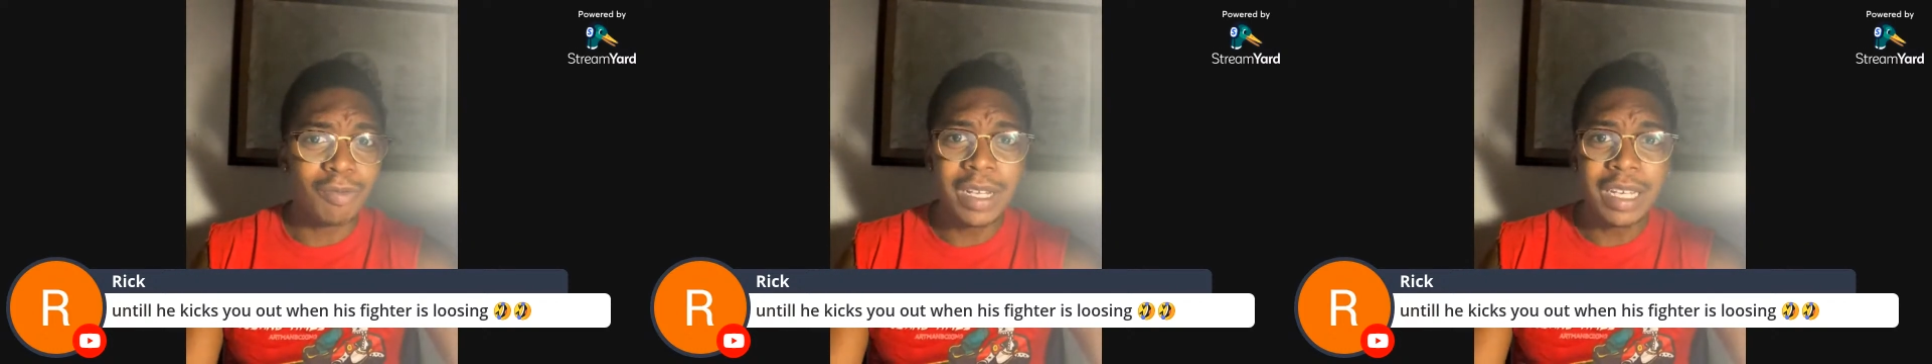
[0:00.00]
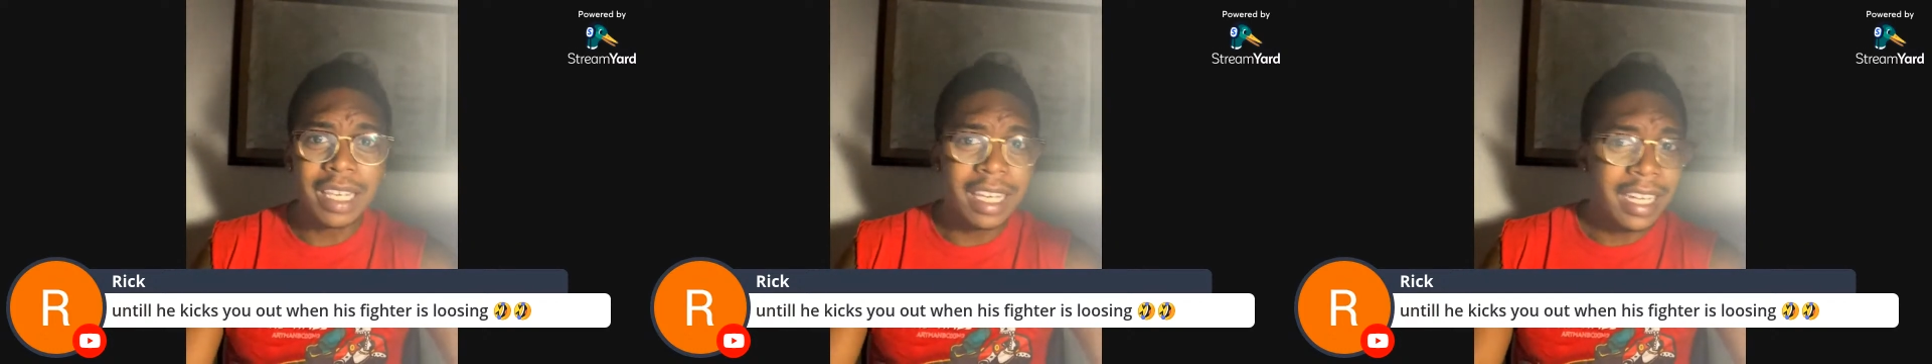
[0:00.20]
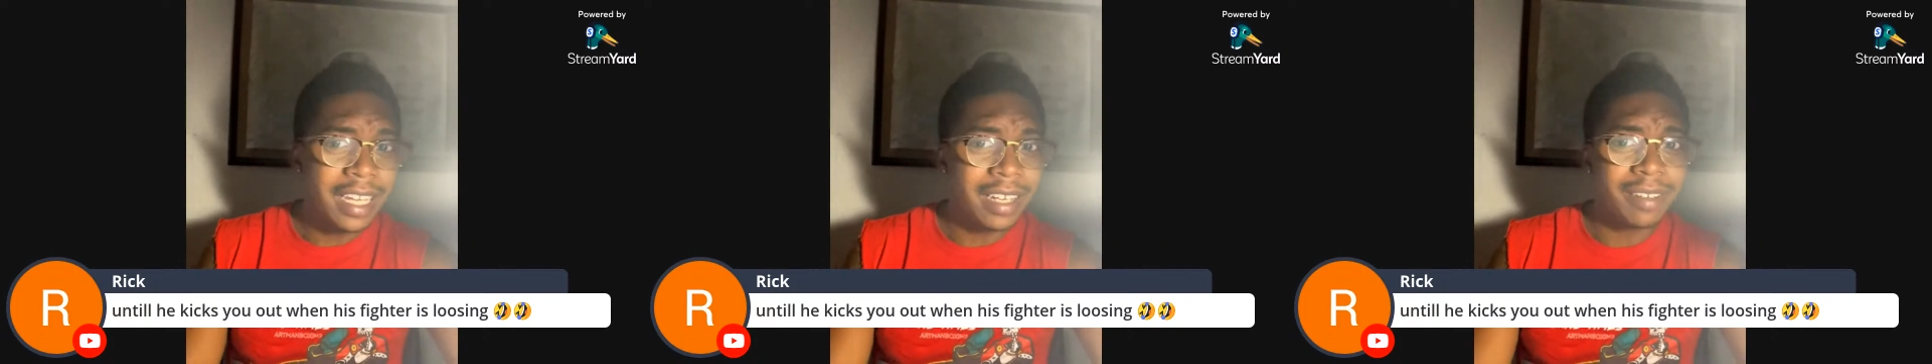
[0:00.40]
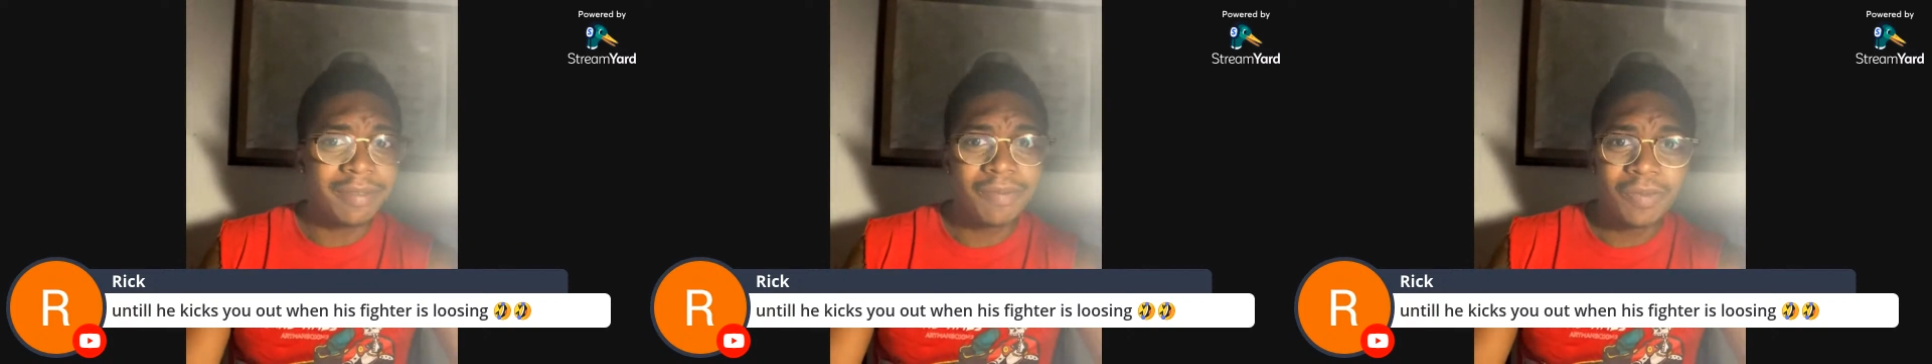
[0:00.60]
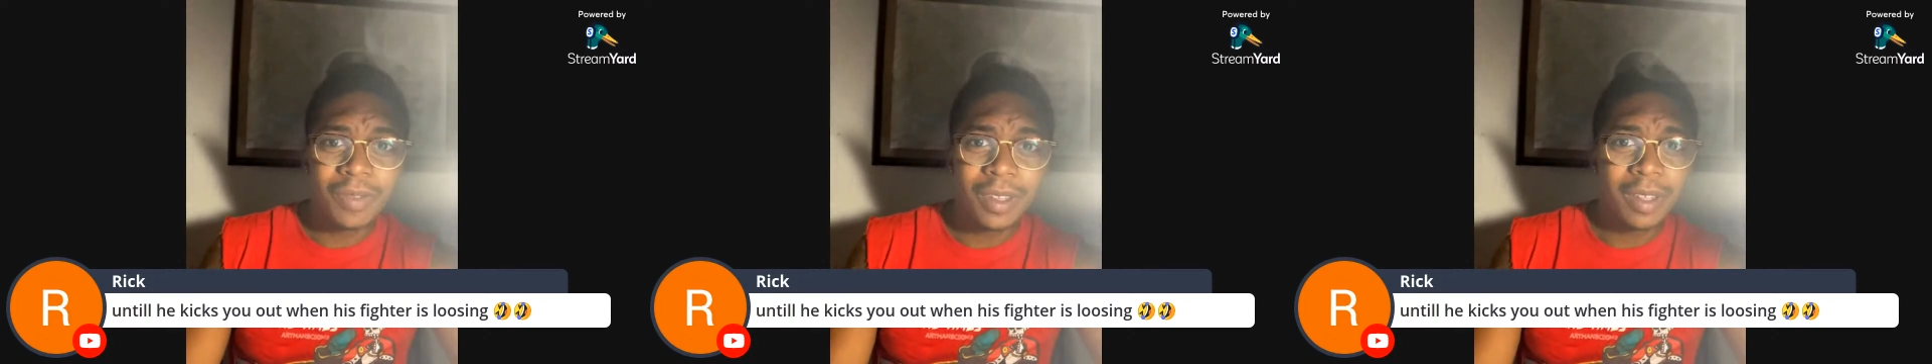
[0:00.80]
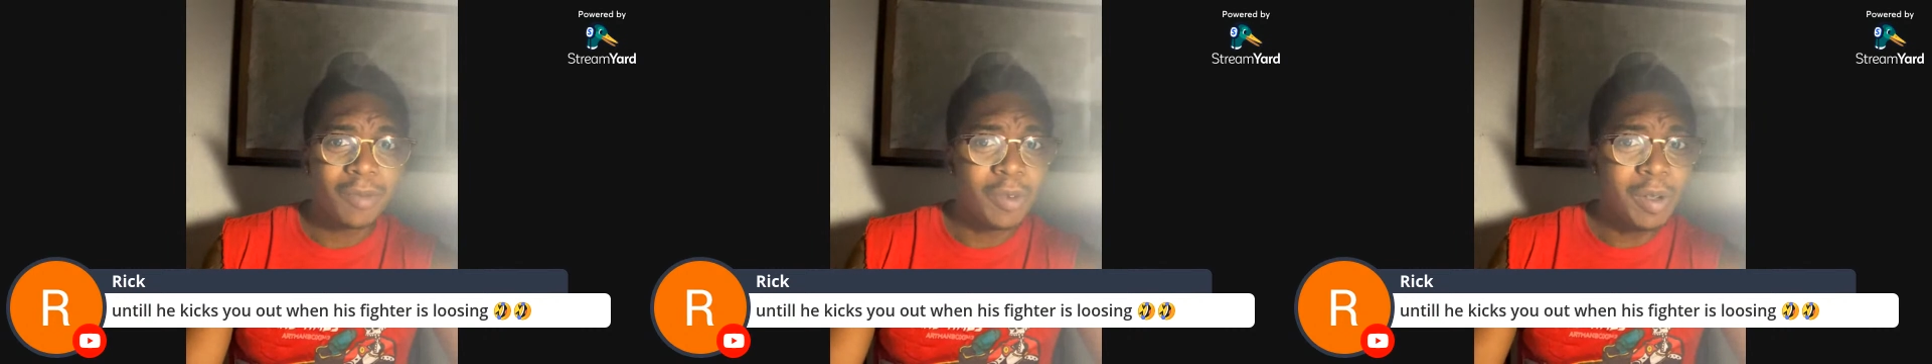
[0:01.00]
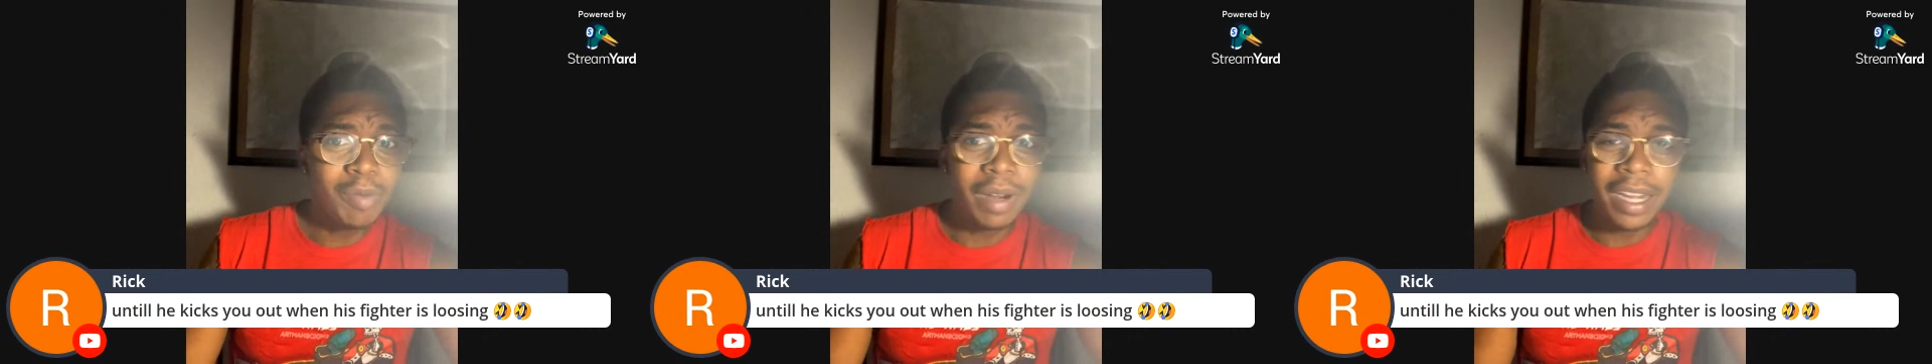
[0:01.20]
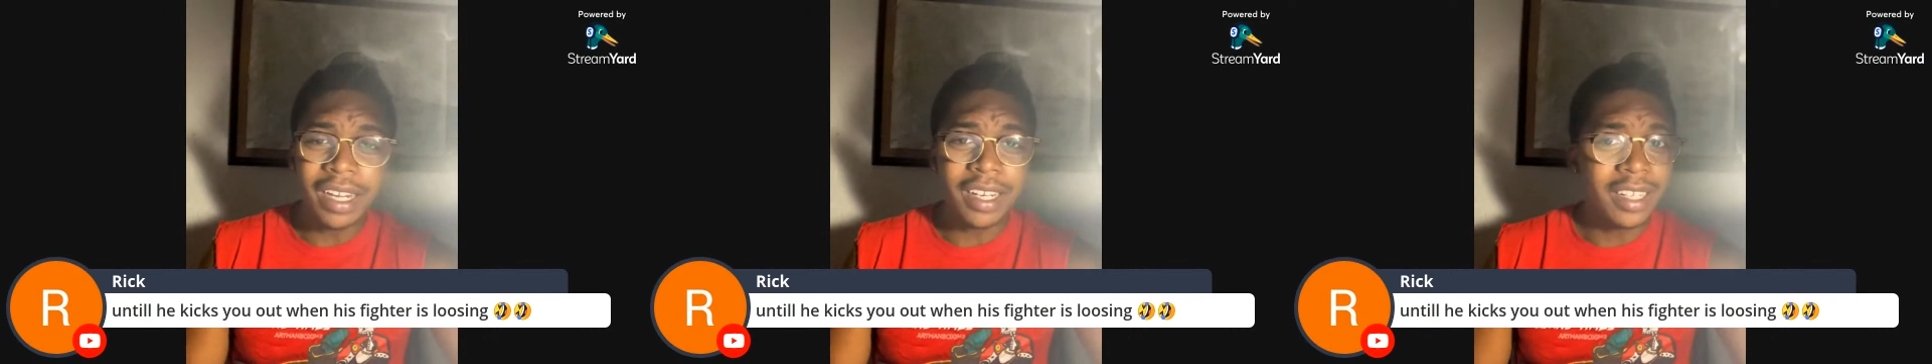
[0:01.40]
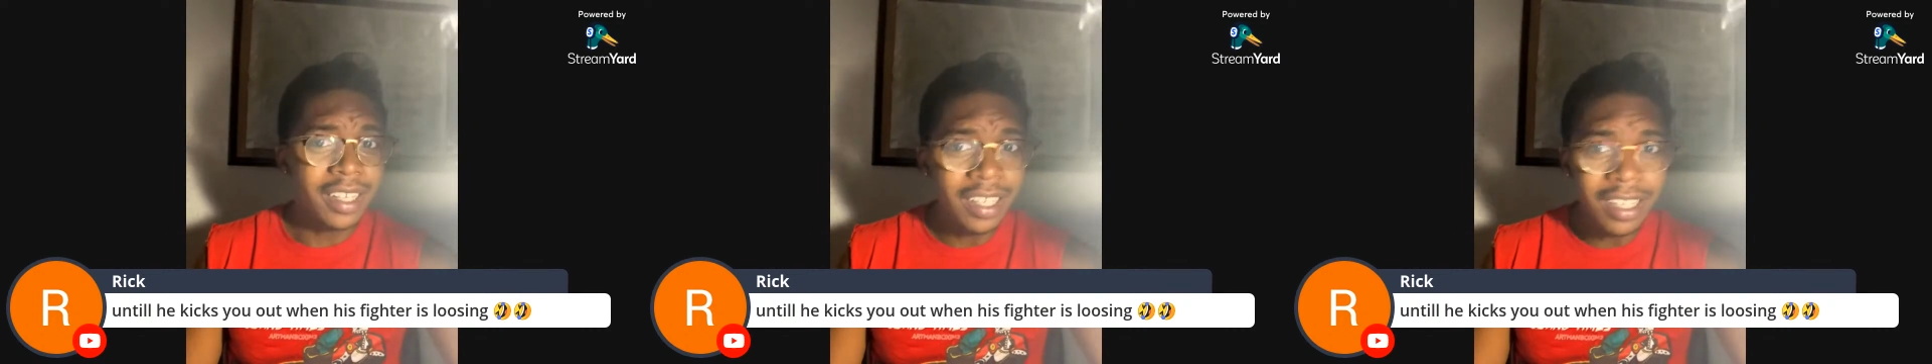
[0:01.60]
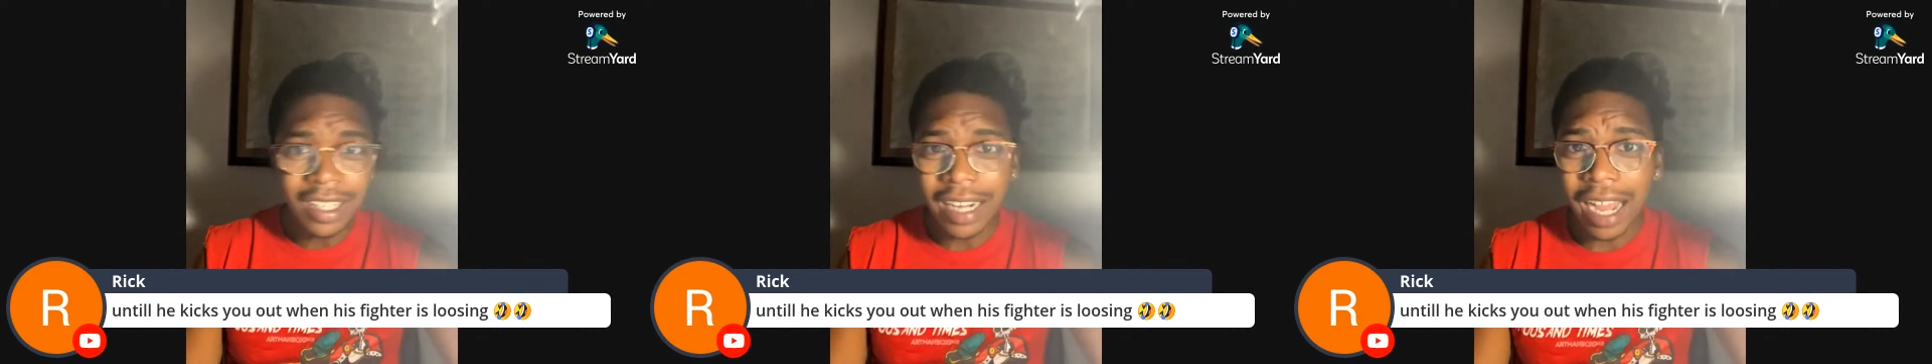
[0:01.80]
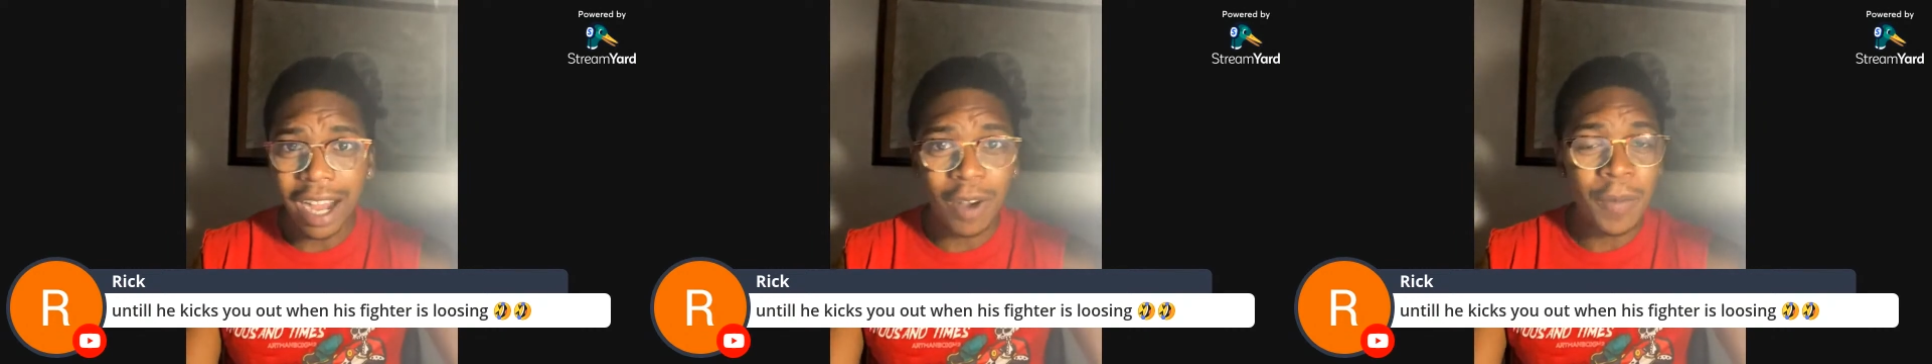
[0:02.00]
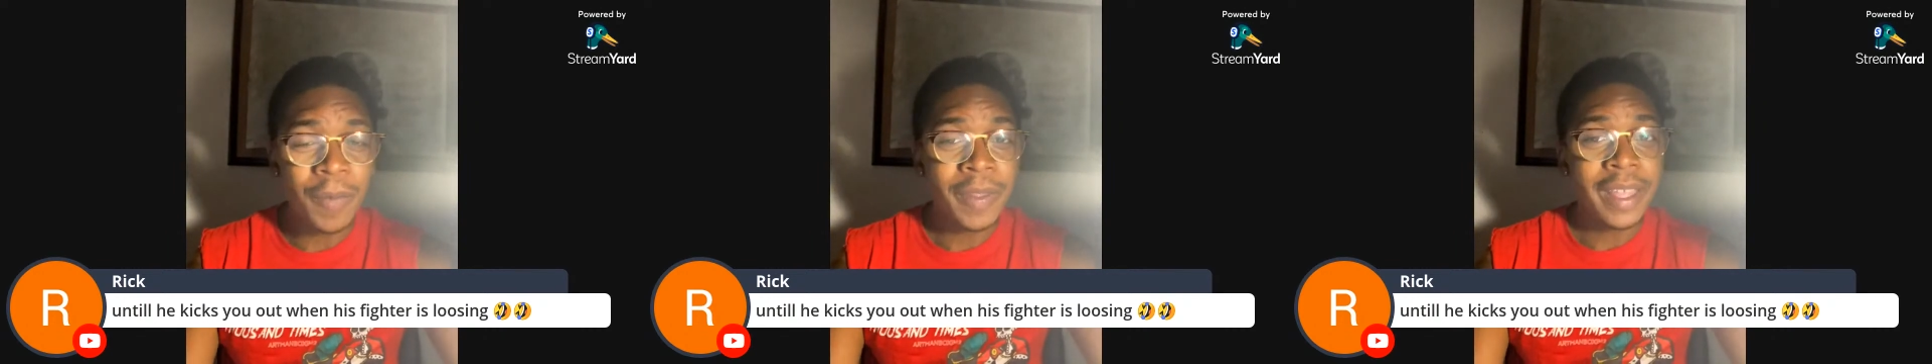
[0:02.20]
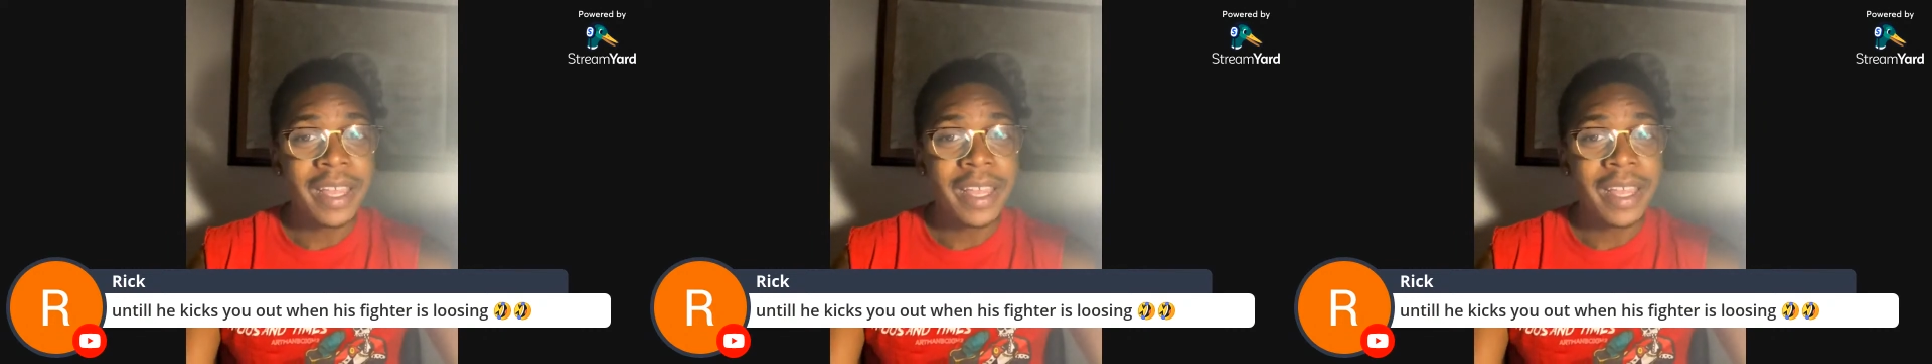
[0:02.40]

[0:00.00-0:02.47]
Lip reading: We lit. We bringing the hood out.